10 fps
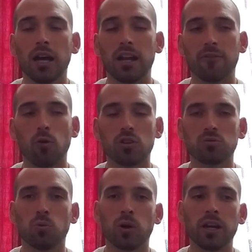And of course,
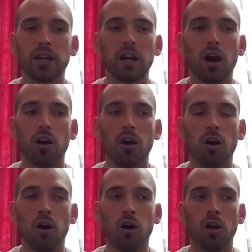we are
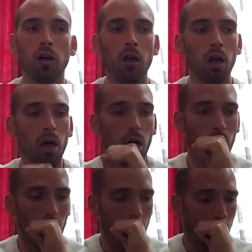all
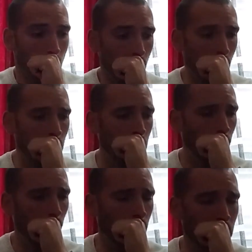
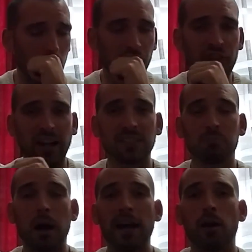
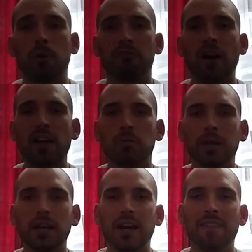affected by our
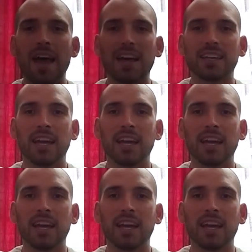environment, and that